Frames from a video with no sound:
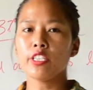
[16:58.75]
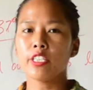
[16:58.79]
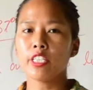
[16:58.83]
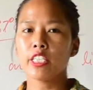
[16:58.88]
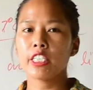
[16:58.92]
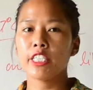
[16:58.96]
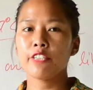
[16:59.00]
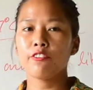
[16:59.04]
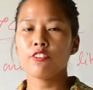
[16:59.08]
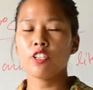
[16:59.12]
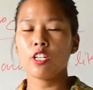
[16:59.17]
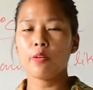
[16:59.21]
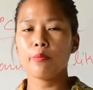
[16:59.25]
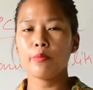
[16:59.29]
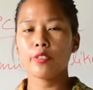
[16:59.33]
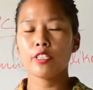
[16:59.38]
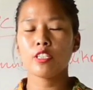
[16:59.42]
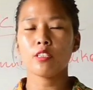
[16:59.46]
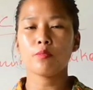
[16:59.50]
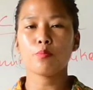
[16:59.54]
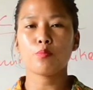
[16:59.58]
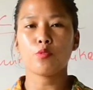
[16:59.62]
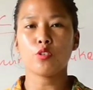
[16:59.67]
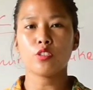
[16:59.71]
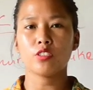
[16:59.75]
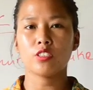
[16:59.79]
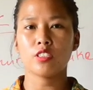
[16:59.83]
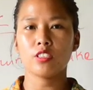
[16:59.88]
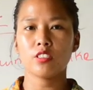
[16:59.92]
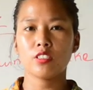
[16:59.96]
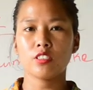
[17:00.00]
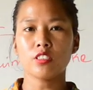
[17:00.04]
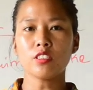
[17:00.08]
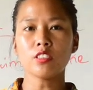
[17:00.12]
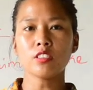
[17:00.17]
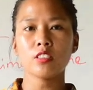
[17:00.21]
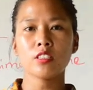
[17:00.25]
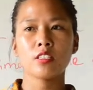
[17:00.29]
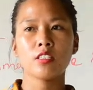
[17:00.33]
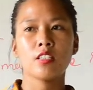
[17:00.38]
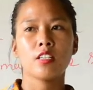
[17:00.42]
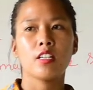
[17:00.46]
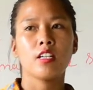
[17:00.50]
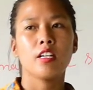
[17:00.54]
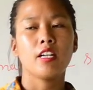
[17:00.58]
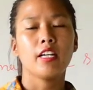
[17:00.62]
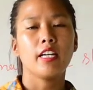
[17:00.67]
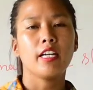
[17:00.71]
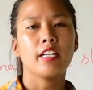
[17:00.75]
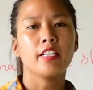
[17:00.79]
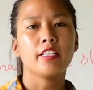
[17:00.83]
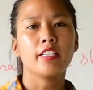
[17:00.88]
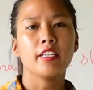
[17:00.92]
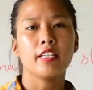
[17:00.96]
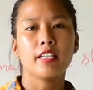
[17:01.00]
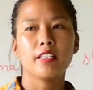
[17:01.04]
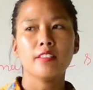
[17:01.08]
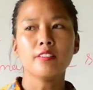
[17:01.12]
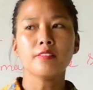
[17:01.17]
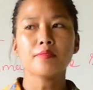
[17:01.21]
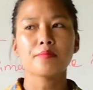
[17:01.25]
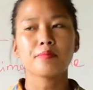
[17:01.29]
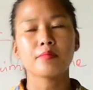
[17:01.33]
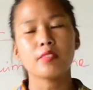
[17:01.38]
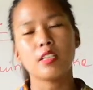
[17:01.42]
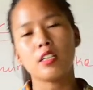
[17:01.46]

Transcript: their developmental processes, and then